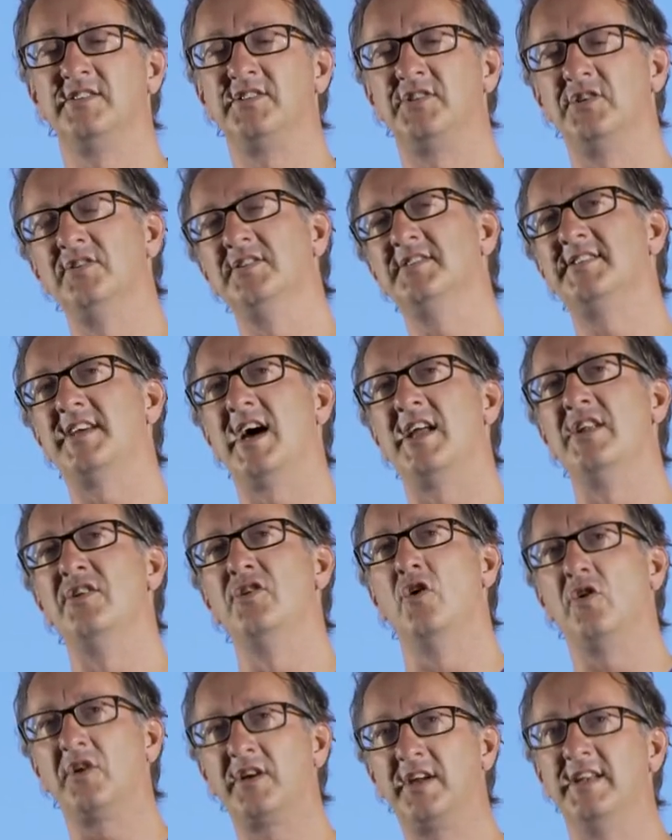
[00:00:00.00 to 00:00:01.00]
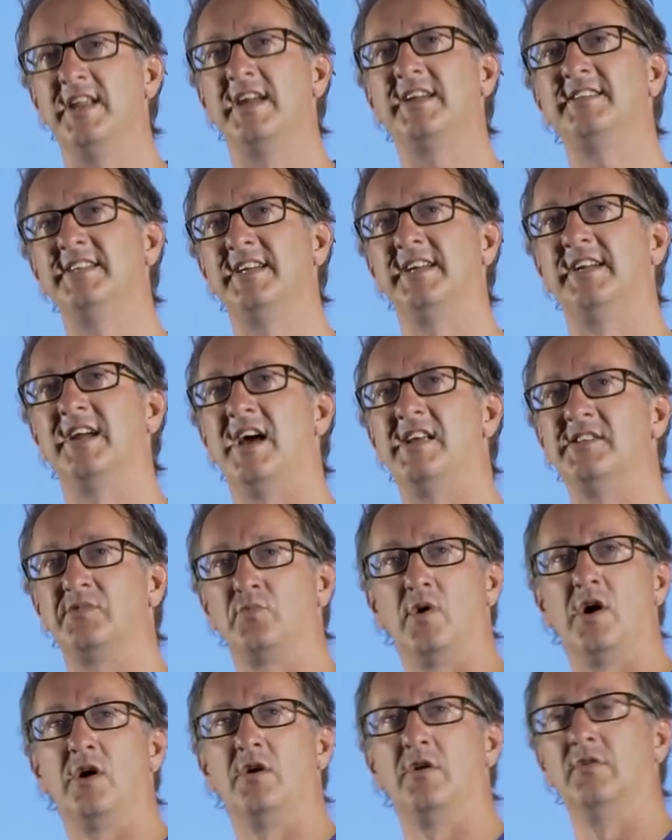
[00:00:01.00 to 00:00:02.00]
students are not connecting
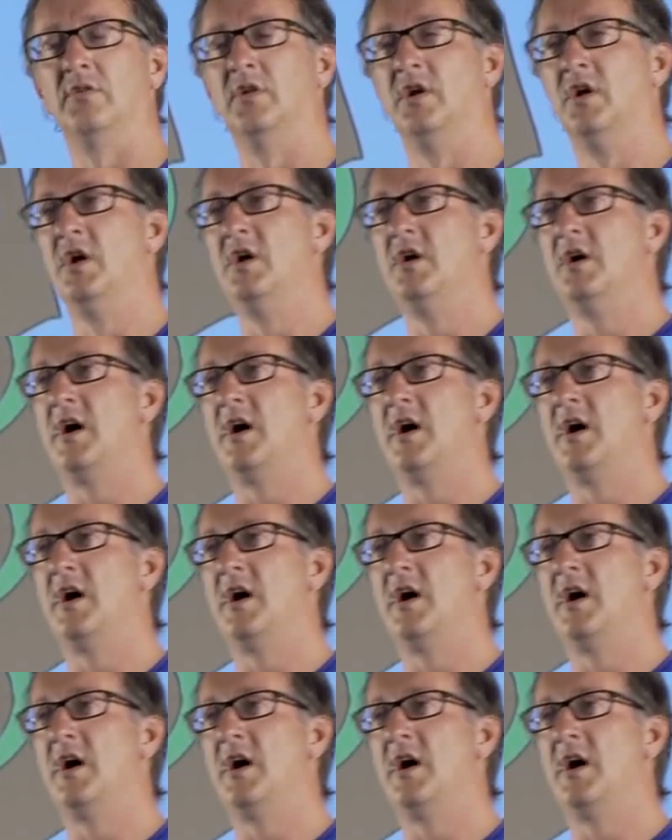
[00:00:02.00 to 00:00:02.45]
as well,